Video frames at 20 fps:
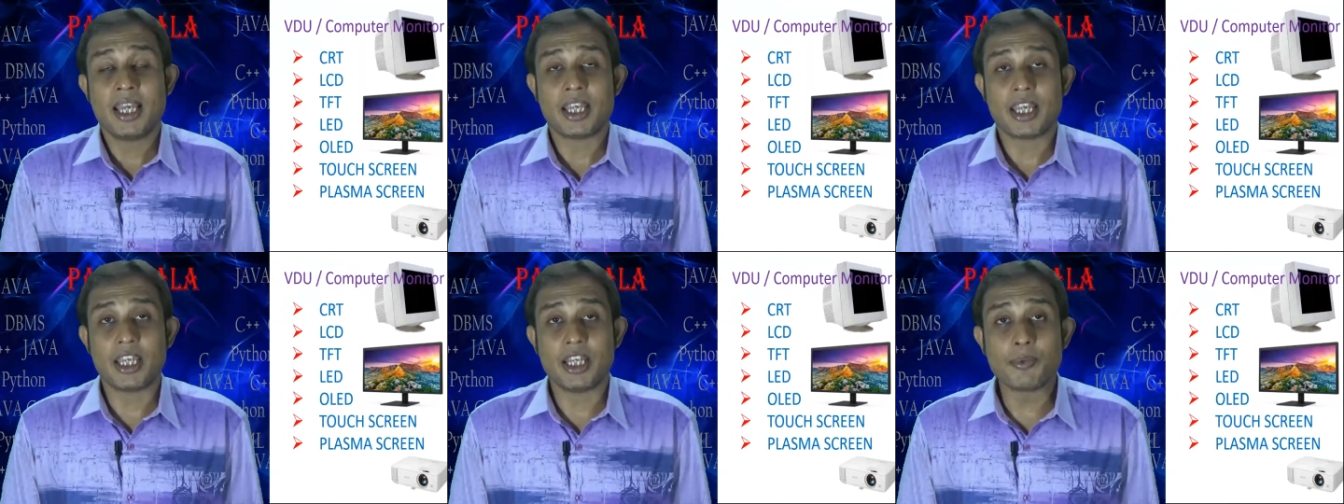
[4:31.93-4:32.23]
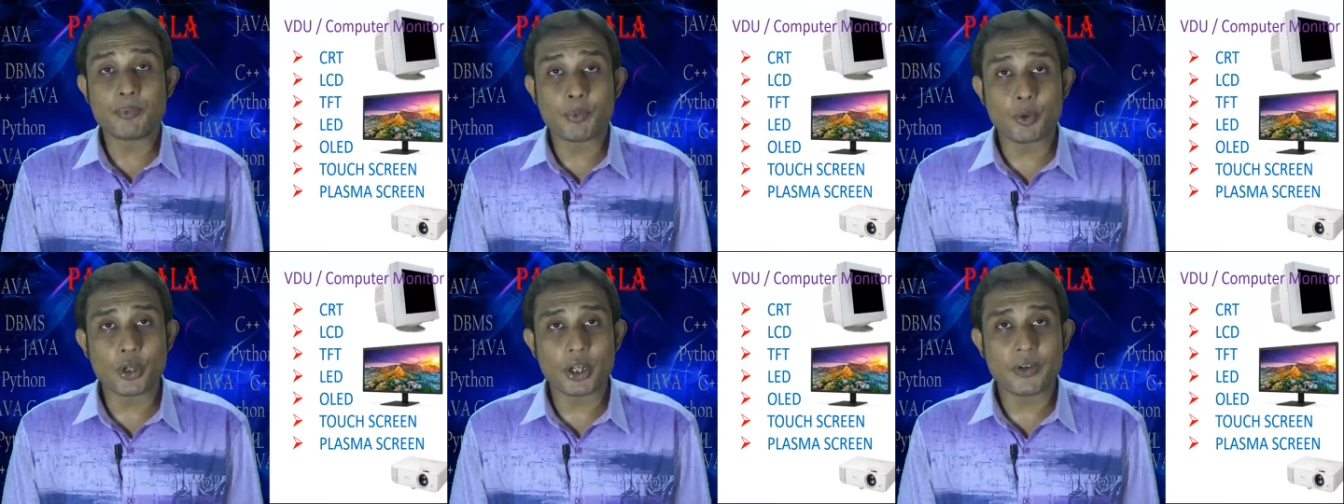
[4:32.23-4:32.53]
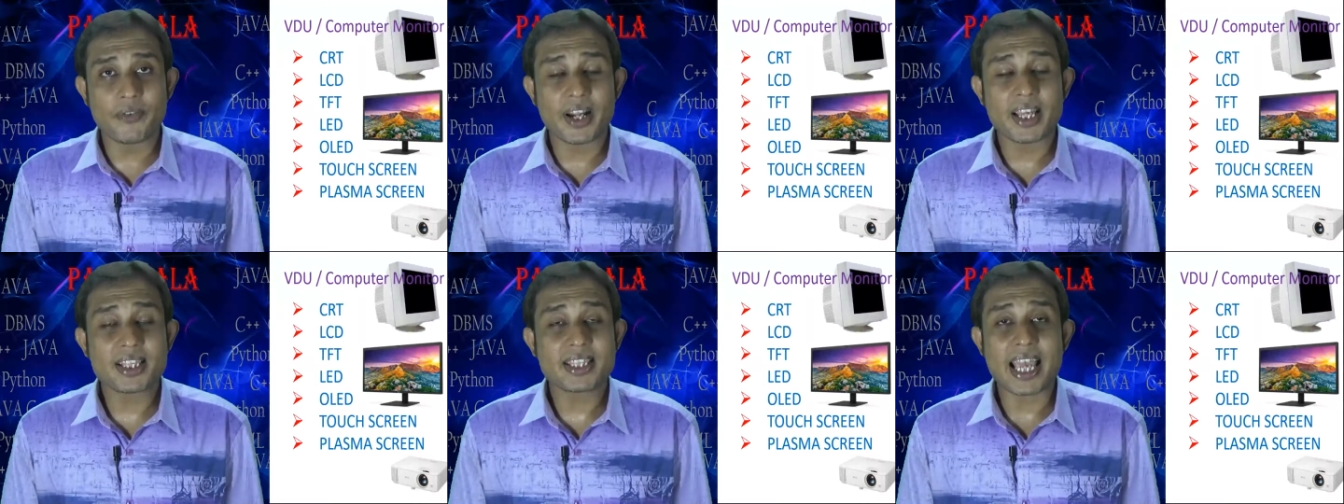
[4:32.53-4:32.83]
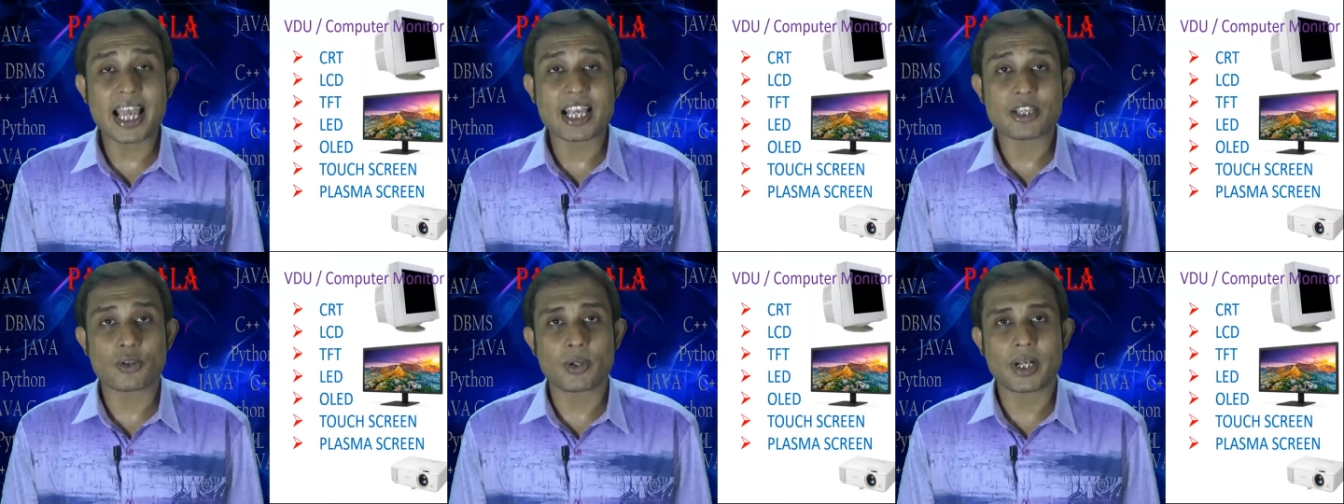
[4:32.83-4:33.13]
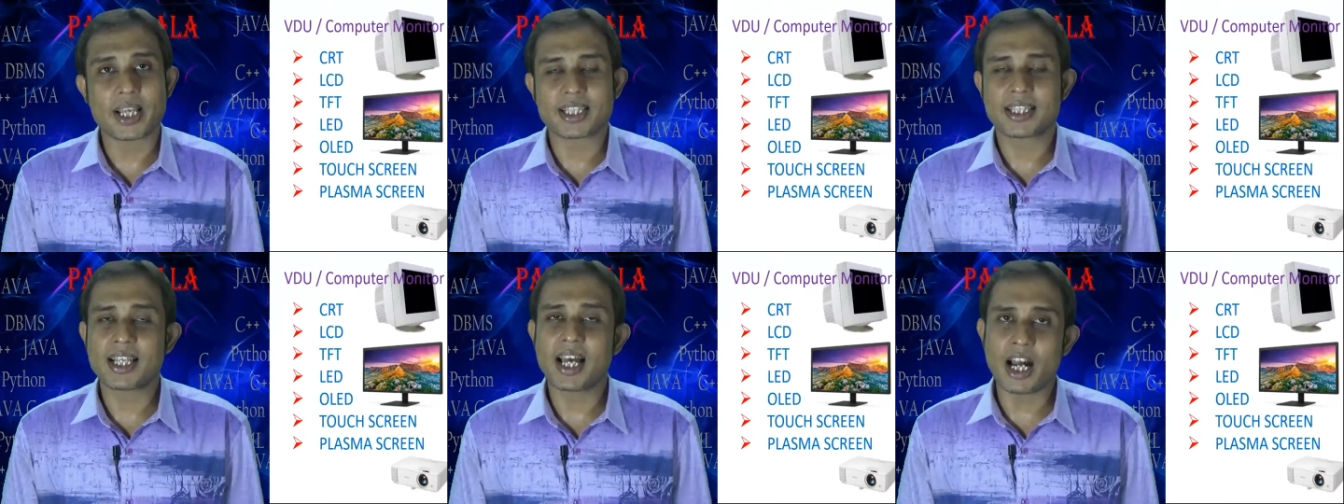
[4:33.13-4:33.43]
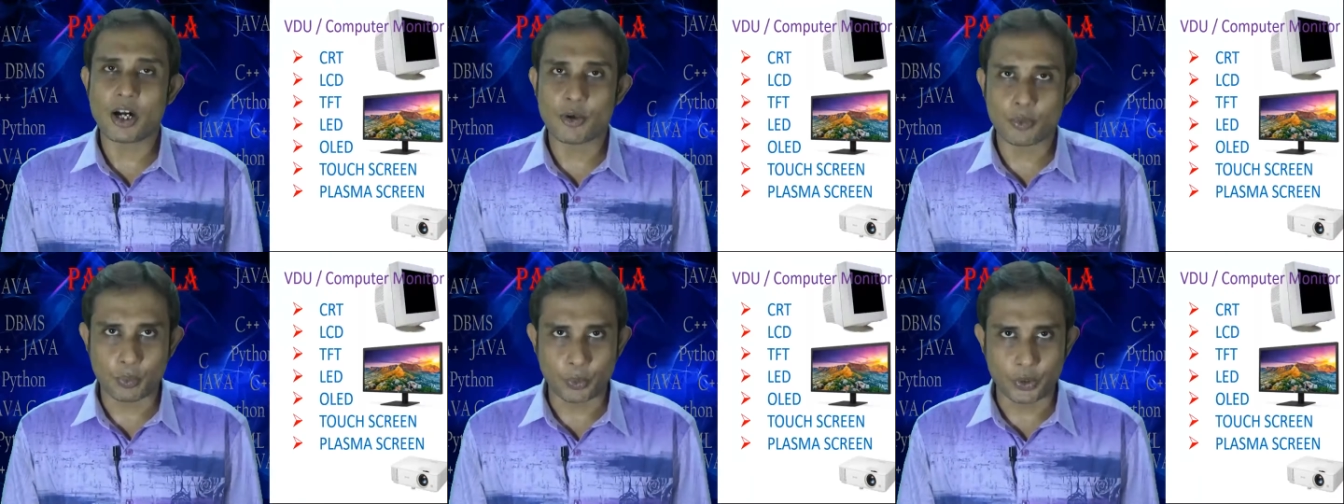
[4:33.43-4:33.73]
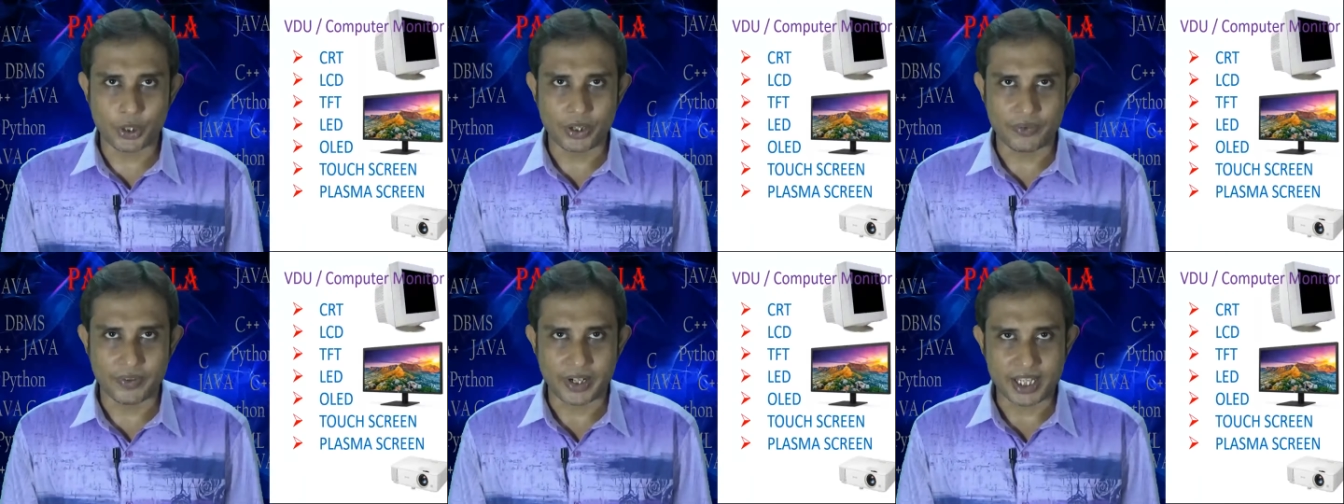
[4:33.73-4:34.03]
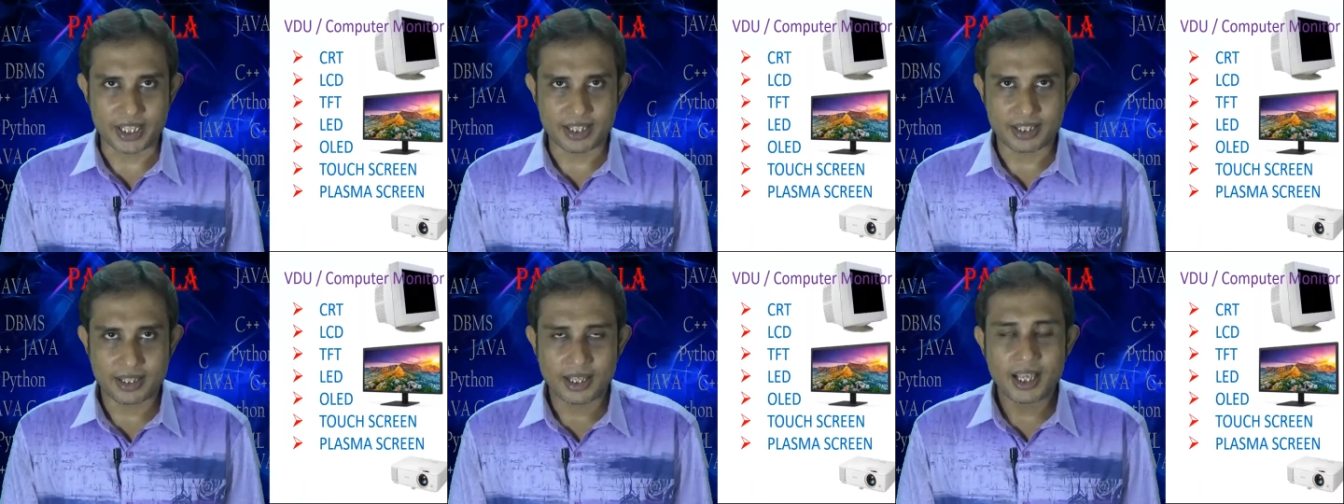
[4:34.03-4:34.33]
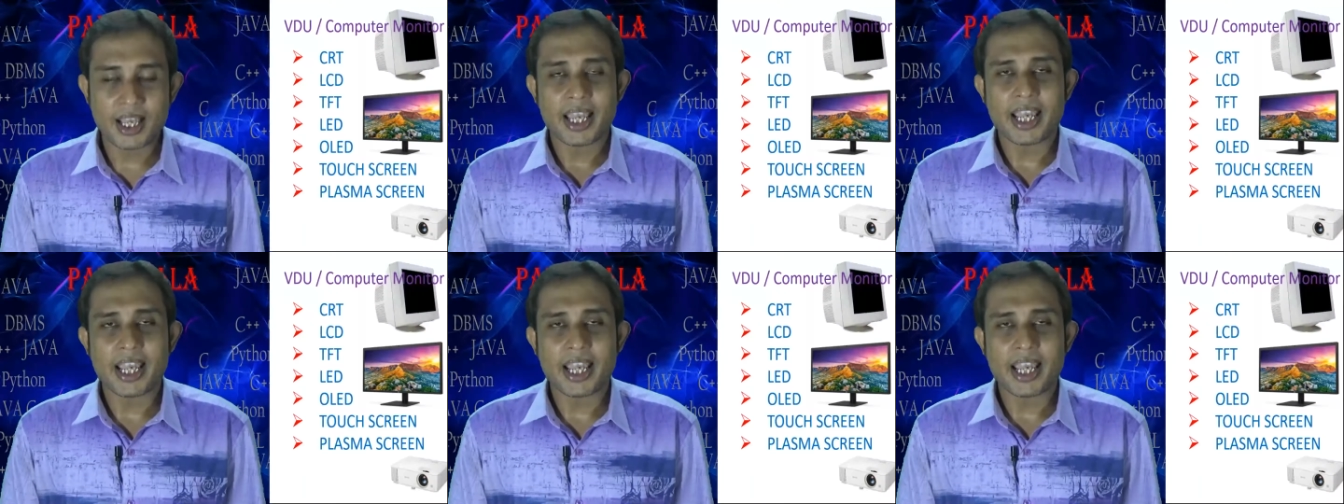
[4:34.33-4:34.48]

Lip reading: input device as well as the output device.